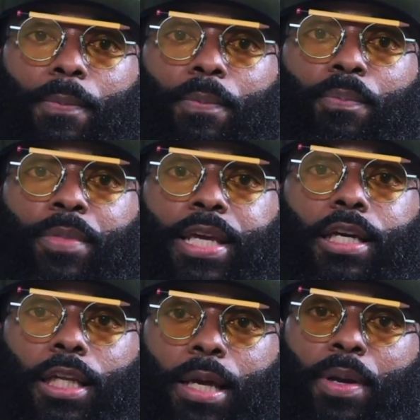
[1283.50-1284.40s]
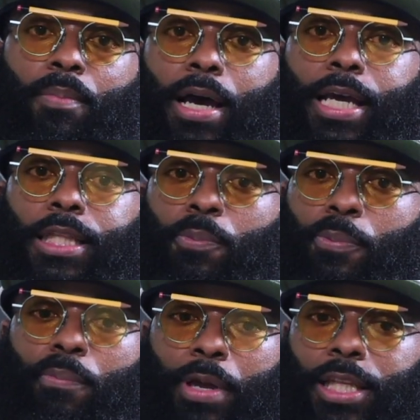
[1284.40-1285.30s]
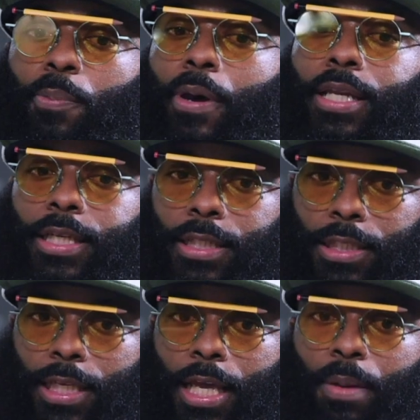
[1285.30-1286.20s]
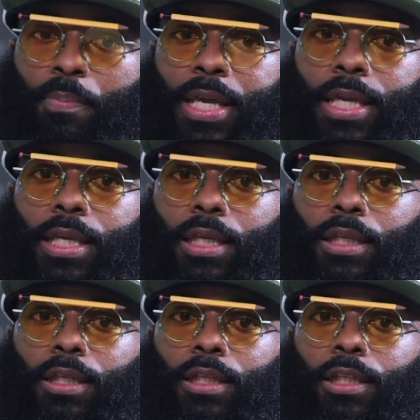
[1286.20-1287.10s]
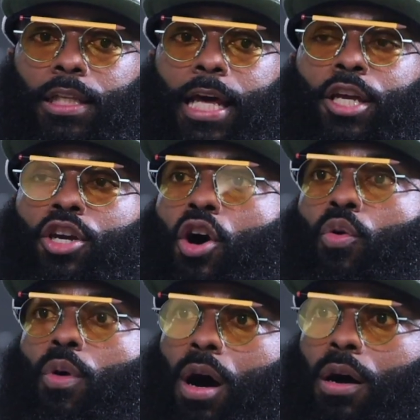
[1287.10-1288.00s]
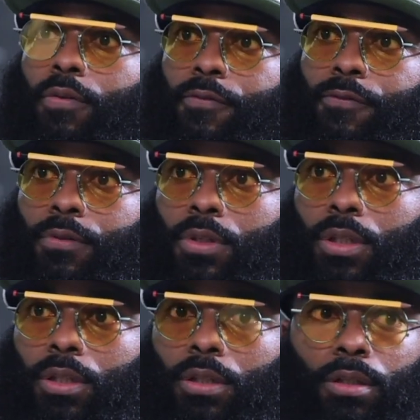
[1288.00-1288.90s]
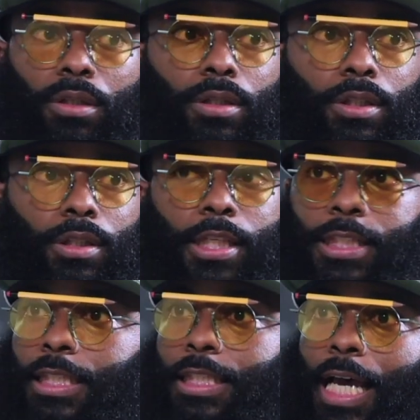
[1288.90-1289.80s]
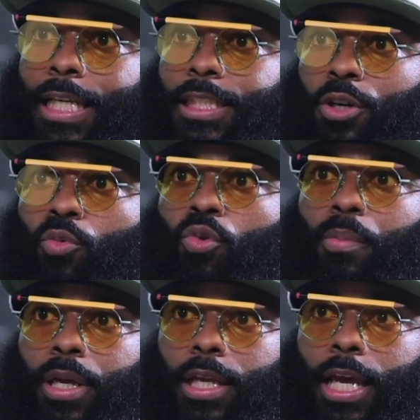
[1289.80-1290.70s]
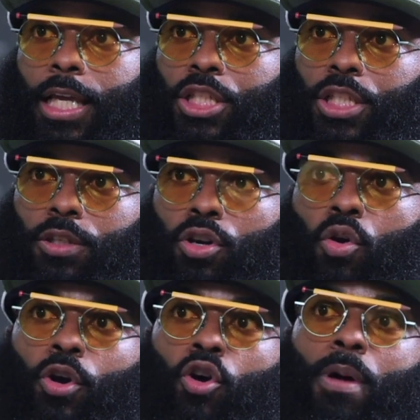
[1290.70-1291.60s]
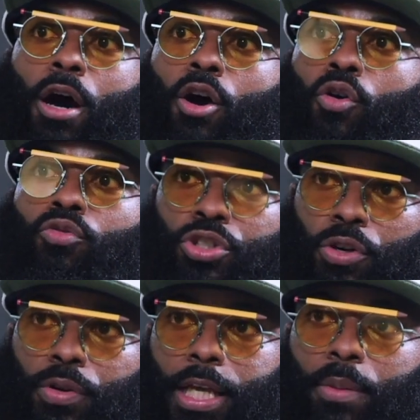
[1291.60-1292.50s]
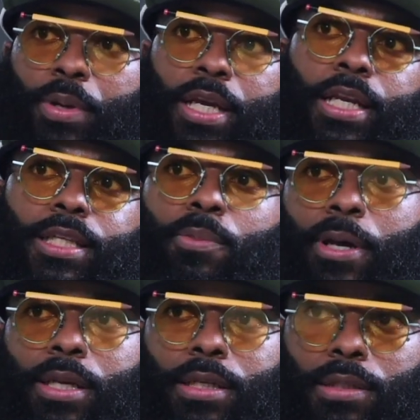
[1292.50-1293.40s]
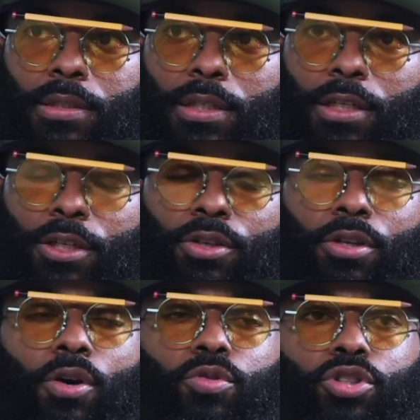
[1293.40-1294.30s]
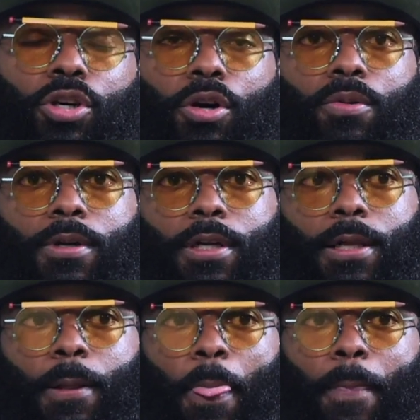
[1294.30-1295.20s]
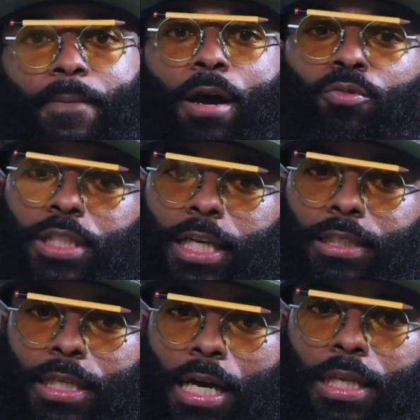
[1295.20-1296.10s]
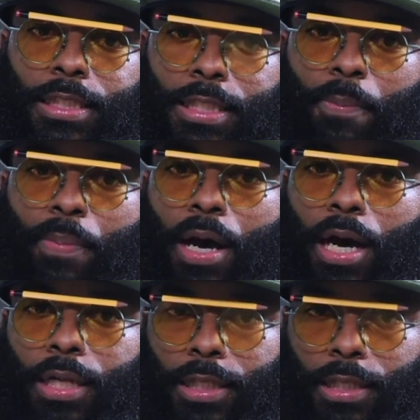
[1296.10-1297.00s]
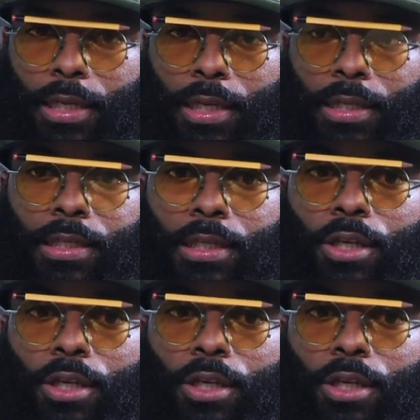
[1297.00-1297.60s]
me claiming my independence and me letting go of this enticing woman and just going on my own journey and being independent, you know. So that was like the concept behind it. And